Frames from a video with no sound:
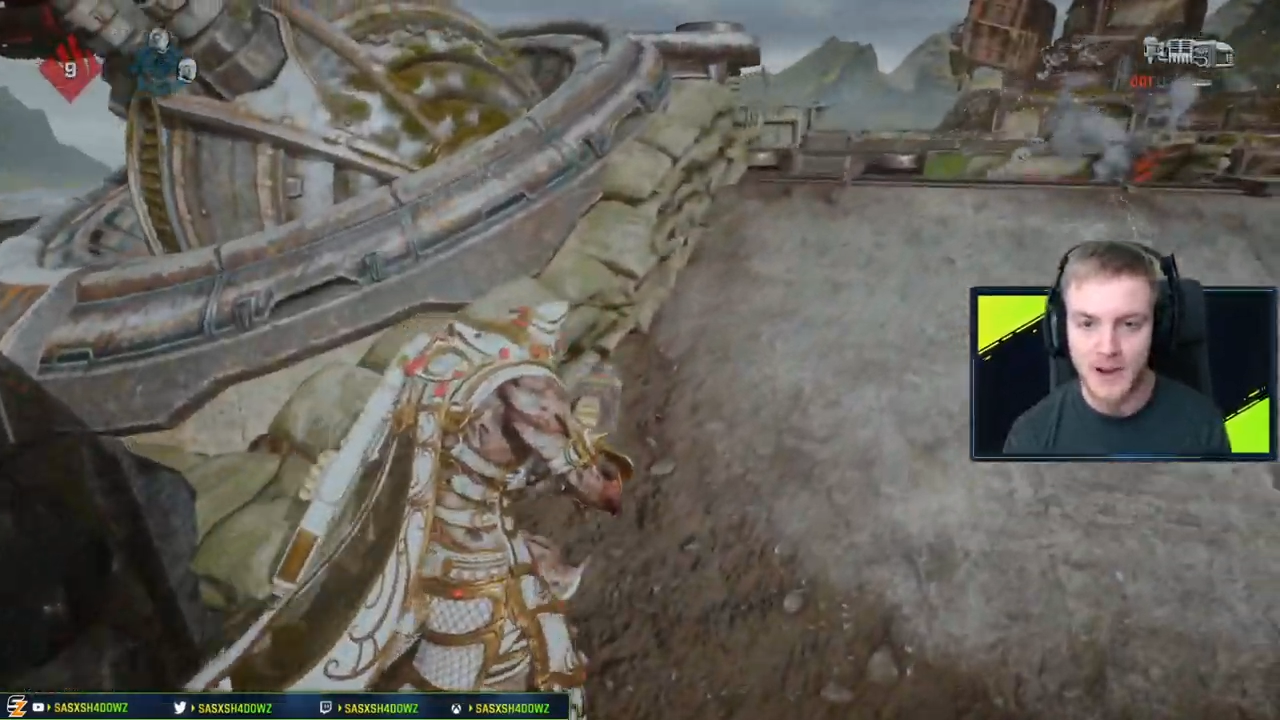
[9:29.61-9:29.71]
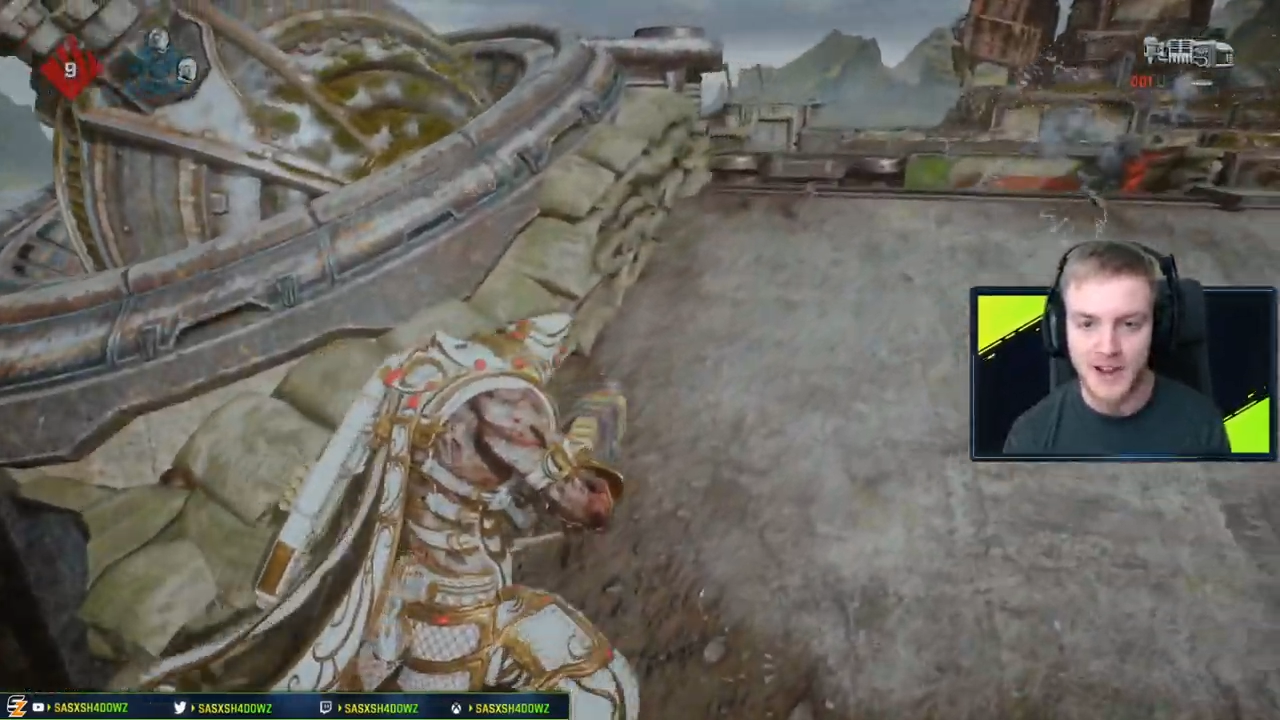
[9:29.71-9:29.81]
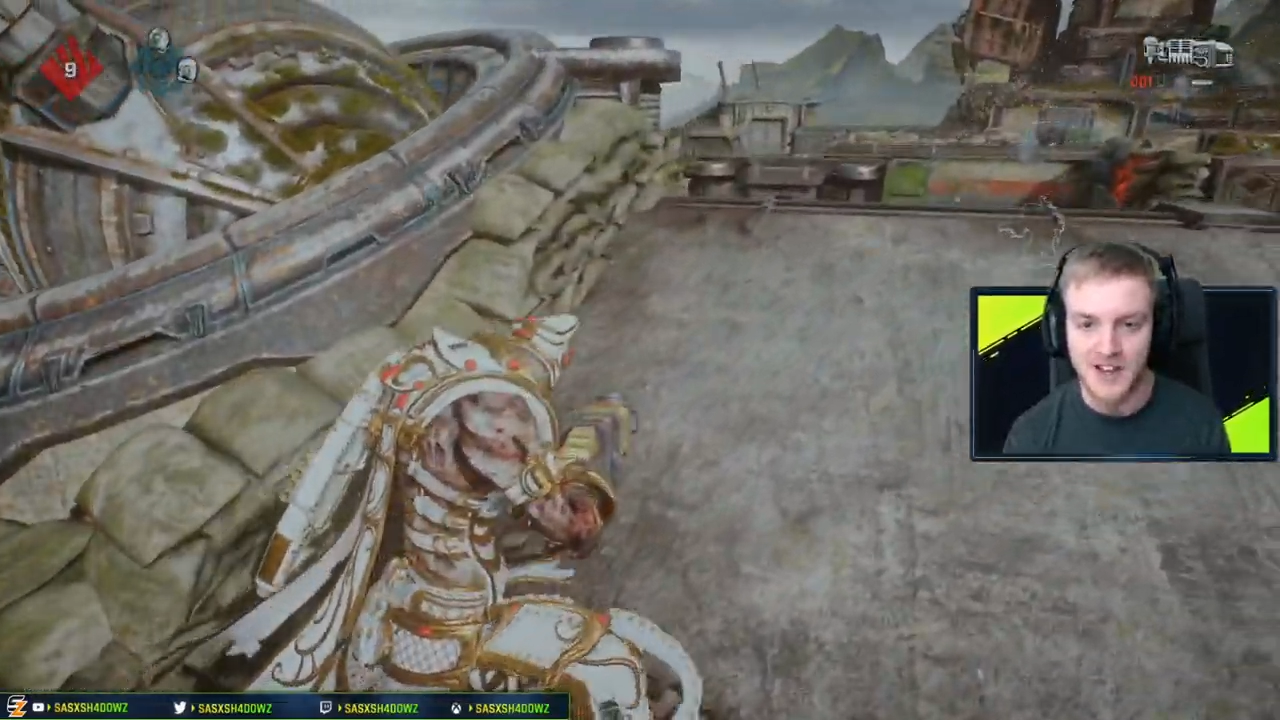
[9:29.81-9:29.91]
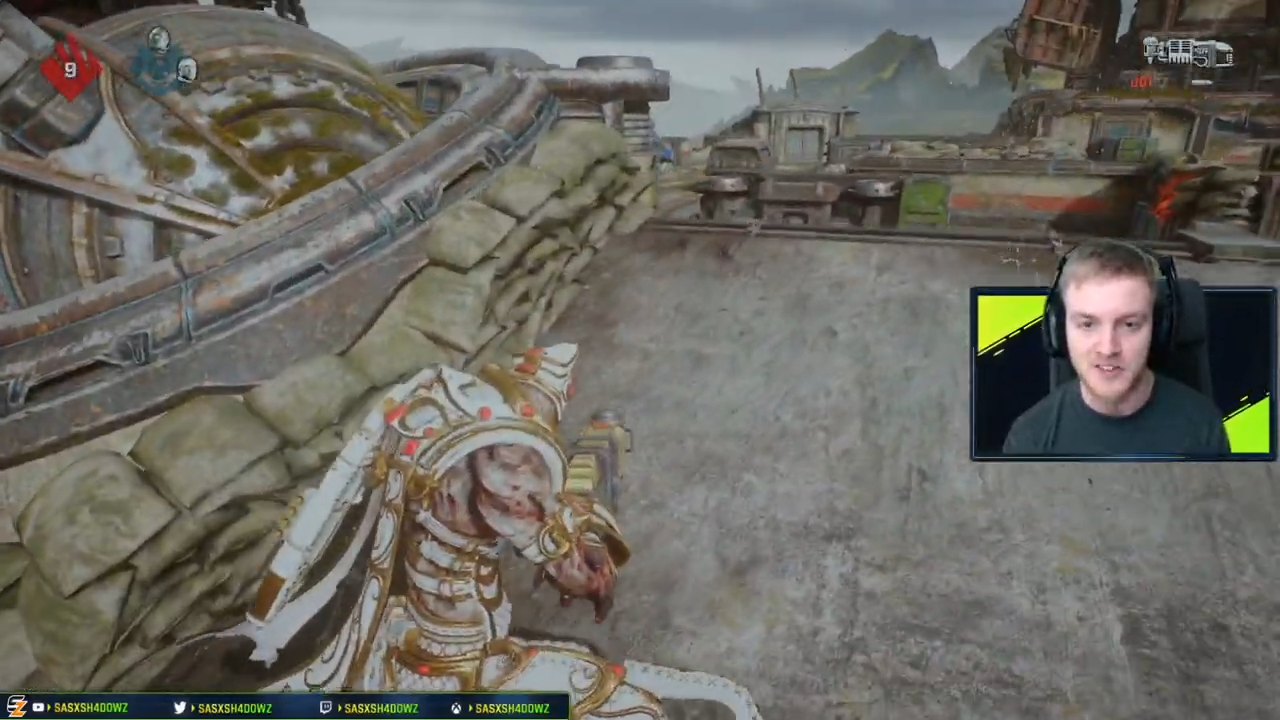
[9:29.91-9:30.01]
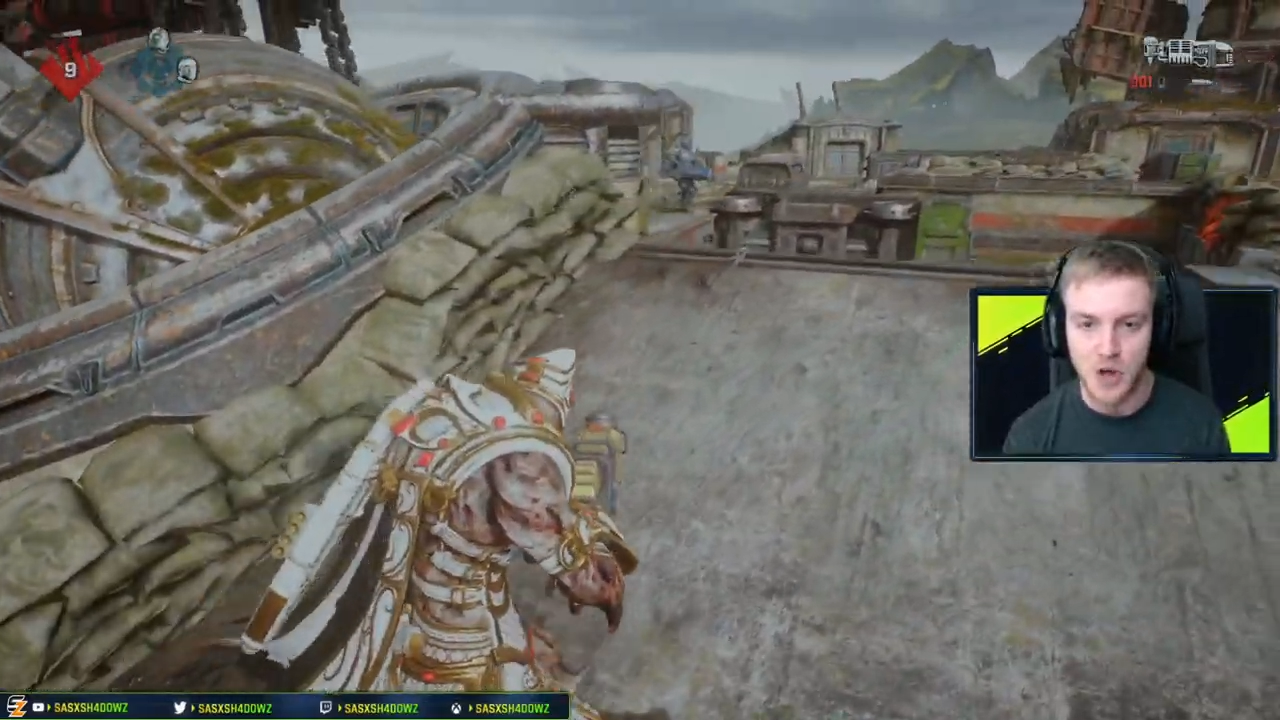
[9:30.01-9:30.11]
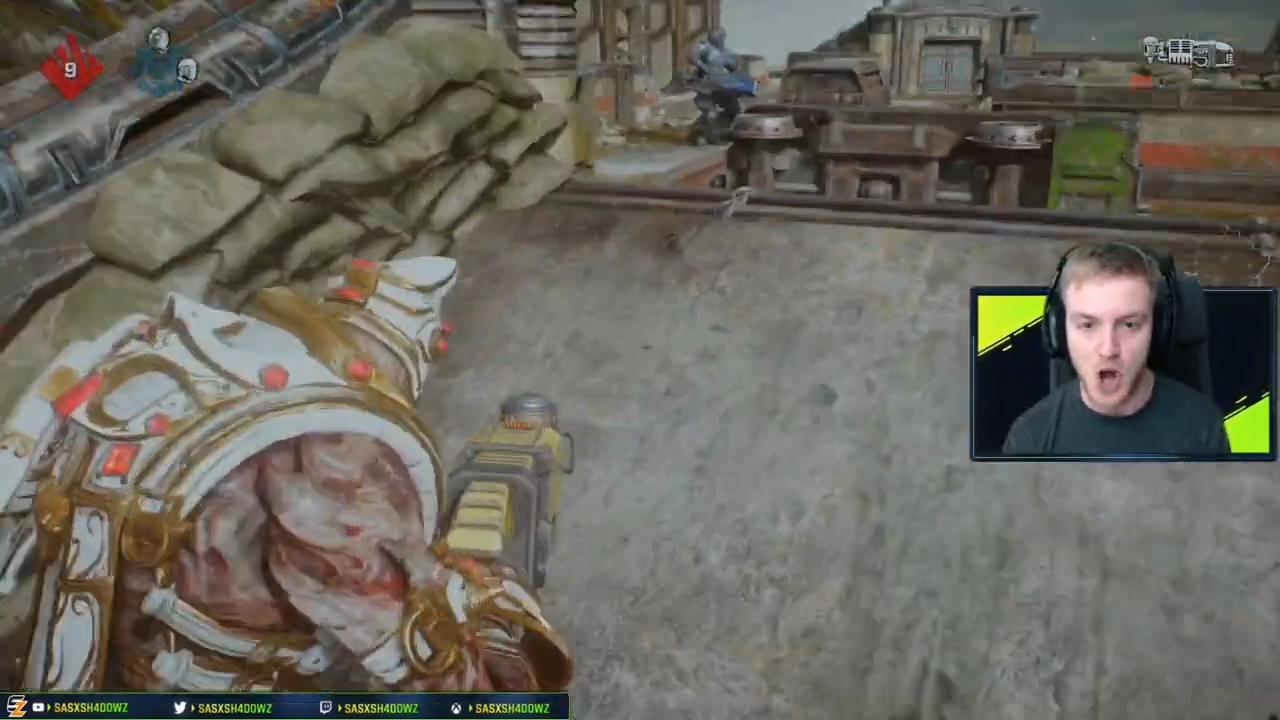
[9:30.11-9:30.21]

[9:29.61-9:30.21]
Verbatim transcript: player is